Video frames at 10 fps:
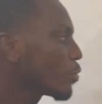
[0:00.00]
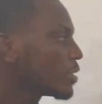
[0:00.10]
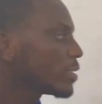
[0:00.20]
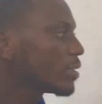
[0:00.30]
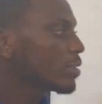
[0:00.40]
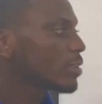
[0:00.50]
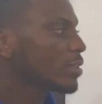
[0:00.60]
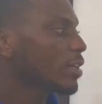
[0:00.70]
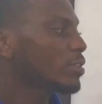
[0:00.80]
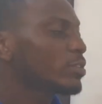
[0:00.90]

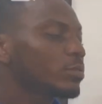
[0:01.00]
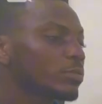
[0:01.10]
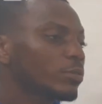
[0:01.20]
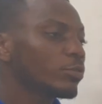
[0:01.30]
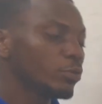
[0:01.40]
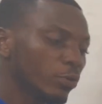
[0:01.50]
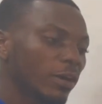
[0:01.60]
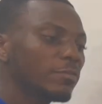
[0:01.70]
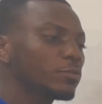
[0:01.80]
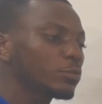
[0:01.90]
question that you
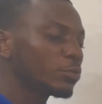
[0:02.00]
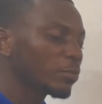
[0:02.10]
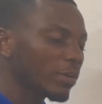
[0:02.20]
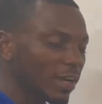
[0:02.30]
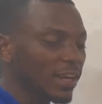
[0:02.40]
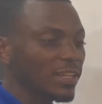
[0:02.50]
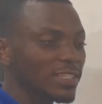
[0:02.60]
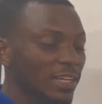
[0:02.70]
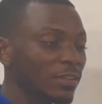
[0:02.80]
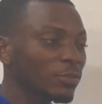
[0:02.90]
have to
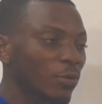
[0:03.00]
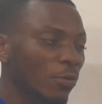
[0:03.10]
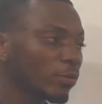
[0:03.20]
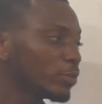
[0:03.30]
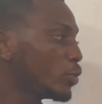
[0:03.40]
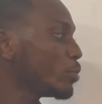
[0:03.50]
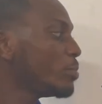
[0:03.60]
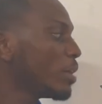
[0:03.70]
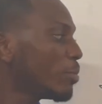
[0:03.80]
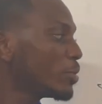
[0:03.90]
understand or should
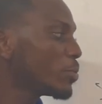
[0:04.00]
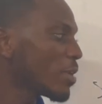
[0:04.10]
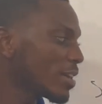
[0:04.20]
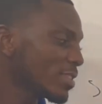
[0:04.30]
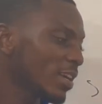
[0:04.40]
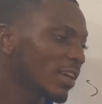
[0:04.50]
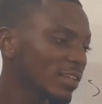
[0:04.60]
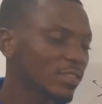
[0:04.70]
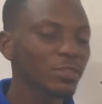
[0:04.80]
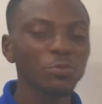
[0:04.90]
be able to answer
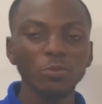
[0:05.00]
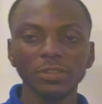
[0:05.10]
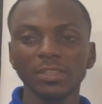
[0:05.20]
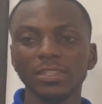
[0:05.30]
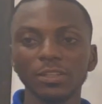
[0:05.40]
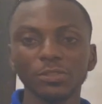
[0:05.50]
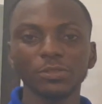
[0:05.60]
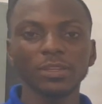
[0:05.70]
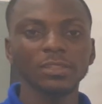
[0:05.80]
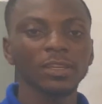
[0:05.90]
is, what is
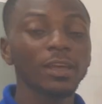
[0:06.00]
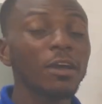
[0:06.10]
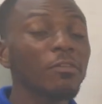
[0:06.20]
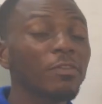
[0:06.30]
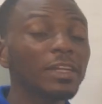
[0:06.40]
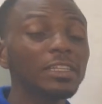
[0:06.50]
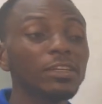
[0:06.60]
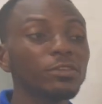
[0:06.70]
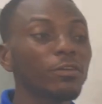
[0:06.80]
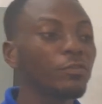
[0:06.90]
interest?
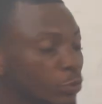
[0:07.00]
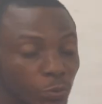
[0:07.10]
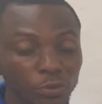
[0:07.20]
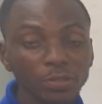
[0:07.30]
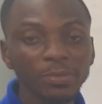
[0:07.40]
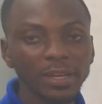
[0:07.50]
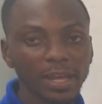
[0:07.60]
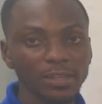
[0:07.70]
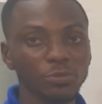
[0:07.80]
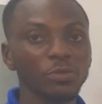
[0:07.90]
Funny enough, you wouldn't be
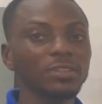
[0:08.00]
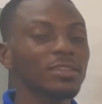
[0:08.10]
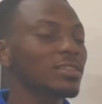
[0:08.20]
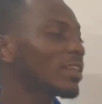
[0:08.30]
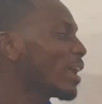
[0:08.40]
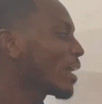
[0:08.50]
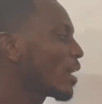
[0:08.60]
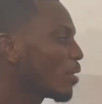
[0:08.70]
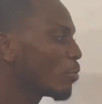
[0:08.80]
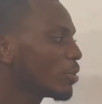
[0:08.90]
asked questions like
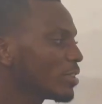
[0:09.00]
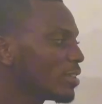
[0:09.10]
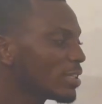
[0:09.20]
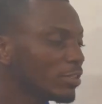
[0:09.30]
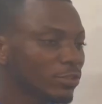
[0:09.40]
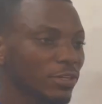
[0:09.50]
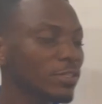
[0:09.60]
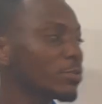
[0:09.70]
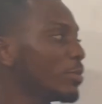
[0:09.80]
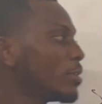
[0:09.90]
what is
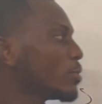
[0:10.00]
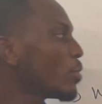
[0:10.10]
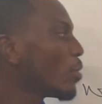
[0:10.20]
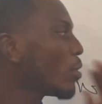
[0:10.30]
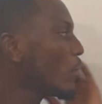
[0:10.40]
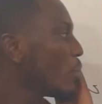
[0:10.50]
interest rate or